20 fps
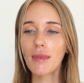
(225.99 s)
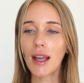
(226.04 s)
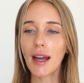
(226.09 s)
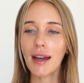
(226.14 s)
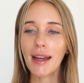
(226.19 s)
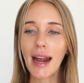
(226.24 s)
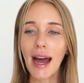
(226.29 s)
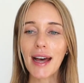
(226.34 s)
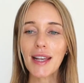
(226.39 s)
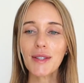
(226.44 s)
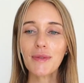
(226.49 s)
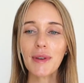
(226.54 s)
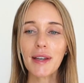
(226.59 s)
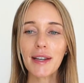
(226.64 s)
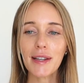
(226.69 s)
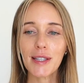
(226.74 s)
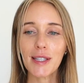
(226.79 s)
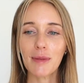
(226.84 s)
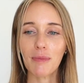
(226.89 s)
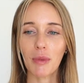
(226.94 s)
And as we
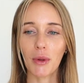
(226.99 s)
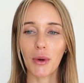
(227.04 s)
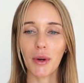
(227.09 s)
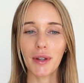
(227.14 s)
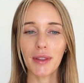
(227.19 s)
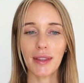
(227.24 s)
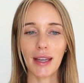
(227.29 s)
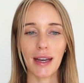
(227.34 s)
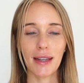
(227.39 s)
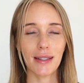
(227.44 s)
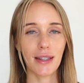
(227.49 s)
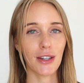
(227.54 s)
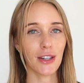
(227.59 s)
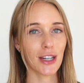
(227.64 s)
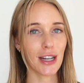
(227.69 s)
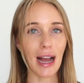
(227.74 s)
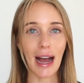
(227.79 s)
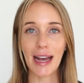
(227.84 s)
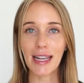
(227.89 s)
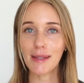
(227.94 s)
explored this and
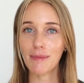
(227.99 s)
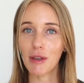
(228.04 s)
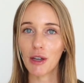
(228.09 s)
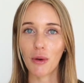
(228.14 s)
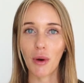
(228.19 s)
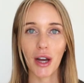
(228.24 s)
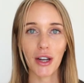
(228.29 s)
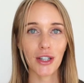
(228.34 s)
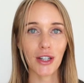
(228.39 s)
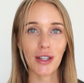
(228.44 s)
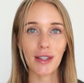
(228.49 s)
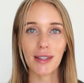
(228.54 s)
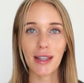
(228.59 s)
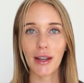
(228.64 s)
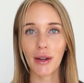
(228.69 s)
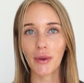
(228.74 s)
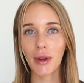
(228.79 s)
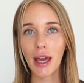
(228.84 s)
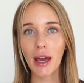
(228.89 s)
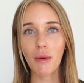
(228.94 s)
she asked me questions
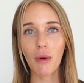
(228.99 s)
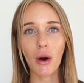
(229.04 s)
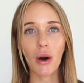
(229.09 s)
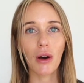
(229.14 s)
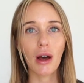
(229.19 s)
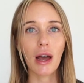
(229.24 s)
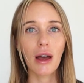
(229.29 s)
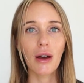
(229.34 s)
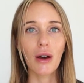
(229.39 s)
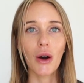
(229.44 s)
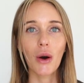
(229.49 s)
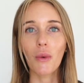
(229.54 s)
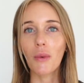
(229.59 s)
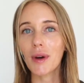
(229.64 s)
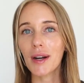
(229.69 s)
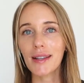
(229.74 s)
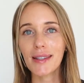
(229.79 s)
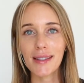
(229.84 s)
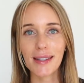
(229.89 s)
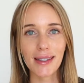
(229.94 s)
like, okay, well,
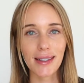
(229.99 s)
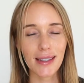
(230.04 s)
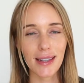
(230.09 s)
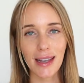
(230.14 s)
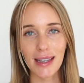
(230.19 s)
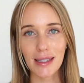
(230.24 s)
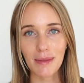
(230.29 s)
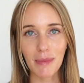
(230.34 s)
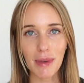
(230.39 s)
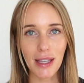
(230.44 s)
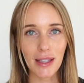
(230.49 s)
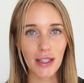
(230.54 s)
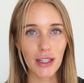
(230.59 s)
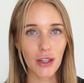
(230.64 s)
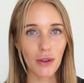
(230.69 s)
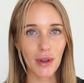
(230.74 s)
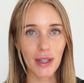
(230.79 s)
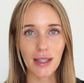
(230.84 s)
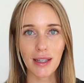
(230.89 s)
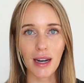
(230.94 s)
what does success mean to
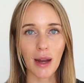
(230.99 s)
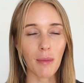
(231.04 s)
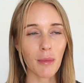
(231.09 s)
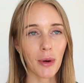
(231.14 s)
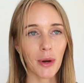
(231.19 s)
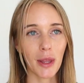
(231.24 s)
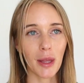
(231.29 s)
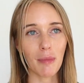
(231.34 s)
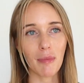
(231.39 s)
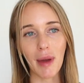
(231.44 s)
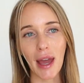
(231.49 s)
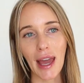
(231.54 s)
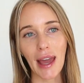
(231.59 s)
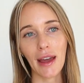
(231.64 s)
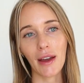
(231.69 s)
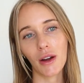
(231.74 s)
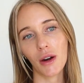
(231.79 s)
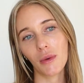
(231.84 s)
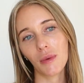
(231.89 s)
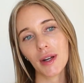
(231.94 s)
you as a number in the
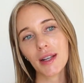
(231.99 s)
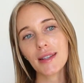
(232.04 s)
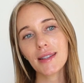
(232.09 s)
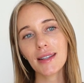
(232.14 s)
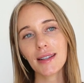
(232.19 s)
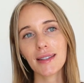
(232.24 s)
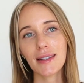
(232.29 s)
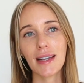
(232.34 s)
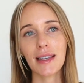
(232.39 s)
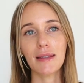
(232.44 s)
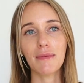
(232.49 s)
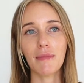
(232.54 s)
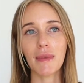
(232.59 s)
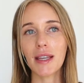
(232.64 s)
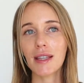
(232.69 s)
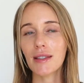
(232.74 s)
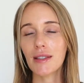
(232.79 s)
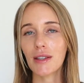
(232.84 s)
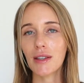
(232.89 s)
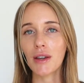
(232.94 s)
bank? Or what does success
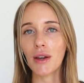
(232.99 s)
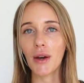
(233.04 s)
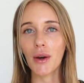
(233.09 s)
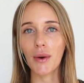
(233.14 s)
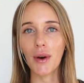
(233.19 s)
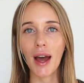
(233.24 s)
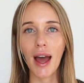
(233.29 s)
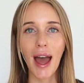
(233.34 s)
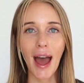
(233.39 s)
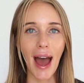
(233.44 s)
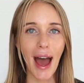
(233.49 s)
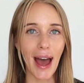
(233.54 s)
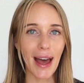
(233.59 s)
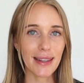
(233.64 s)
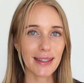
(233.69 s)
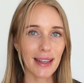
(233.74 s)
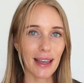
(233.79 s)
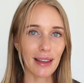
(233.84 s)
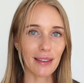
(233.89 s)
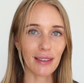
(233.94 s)
mean to you
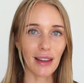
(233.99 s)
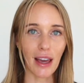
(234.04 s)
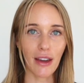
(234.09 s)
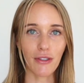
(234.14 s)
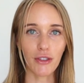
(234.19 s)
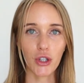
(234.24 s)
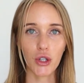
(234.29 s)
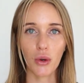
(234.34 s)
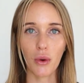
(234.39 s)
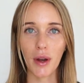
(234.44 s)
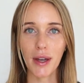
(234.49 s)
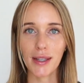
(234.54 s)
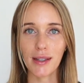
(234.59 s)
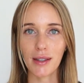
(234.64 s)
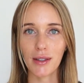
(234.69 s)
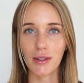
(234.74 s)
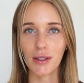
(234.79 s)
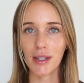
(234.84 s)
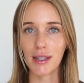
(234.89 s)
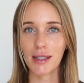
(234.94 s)
as like life
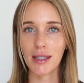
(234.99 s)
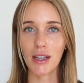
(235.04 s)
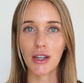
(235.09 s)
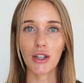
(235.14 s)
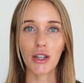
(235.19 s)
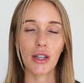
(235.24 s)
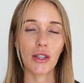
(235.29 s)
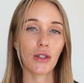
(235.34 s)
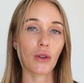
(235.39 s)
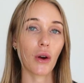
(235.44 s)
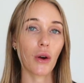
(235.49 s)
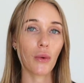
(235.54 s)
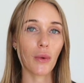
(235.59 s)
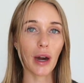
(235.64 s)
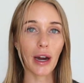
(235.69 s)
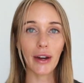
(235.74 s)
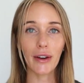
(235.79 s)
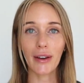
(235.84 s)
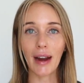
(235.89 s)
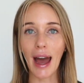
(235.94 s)
choices or decisions or
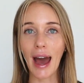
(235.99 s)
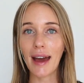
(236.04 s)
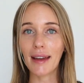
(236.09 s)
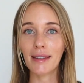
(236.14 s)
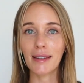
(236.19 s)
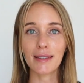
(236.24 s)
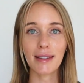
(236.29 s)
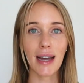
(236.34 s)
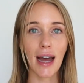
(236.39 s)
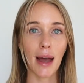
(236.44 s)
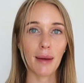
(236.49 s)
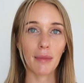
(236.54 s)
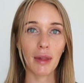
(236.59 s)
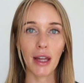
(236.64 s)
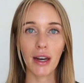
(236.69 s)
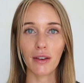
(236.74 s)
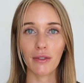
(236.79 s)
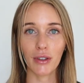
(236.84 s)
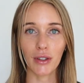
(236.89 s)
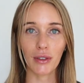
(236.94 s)
where you're at in the
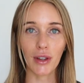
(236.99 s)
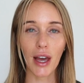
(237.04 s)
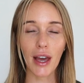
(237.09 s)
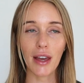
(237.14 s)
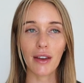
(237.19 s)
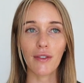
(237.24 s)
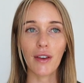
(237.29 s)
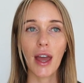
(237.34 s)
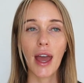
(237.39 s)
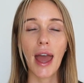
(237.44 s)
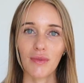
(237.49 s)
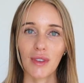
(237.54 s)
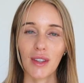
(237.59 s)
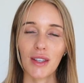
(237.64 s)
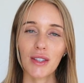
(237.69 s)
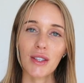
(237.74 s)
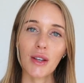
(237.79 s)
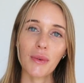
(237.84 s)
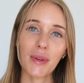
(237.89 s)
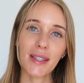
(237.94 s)
timeline of your life?
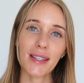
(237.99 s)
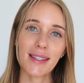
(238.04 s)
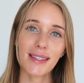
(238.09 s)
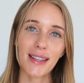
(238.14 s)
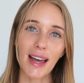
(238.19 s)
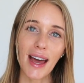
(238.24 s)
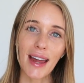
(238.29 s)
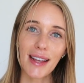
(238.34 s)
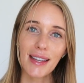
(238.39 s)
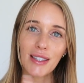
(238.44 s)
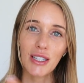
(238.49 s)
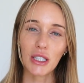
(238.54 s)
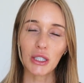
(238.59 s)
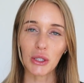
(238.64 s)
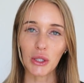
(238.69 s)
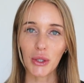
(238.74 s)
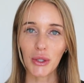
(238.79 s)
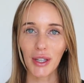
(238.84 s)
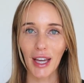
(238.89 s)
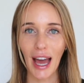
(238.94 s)
So in deciding to
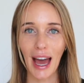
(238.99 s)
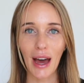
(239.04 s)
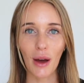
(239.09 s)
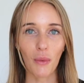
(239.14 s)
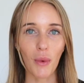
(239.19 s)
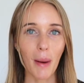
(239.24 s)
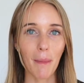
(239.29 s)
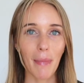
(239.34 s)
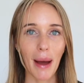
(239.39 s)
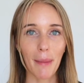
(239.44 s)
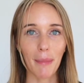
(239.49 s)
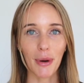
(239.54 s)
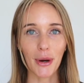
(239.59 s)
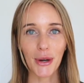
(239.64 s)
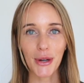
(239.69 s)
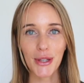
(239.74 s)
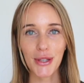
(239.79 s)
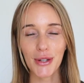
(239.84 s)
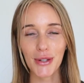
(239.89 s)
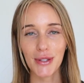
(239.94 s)
look at what my
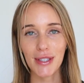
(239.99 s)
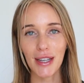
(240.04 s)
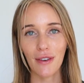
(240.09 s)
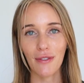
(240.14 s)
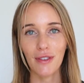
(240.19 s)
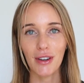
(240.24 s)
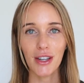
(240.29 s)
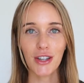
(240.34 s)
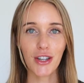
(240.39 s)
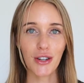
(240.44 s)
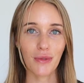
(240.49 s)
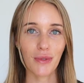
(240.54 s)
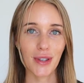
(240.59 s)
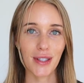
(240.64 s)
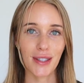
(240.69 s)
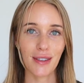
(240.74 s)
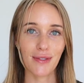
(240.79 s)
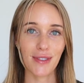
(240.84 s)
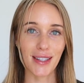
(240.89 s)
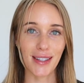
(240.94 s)
personal definition
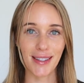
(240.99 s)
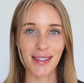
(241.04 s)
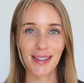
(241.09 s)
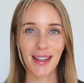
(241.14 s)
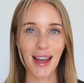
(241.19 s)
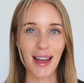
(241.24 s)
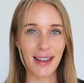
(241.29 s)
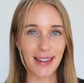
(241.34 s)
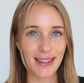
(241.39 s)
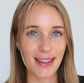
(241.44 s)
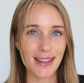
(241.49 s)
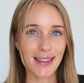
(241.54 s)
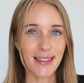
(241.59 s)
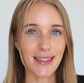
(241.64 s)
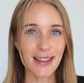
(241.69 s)
was of success and